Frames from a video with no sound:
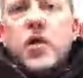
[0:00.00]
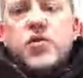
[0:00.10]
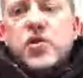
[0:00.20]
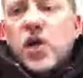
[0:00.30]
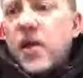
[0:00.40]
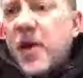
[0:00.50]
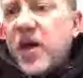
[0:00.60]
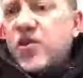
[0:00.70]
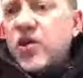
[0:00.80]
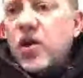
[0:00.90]
Okay,
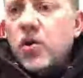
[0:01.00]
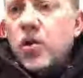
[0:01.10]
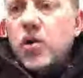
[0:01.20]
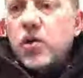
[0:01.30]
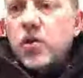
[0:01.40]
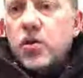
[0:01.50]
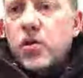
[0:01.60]
Ty, back to you.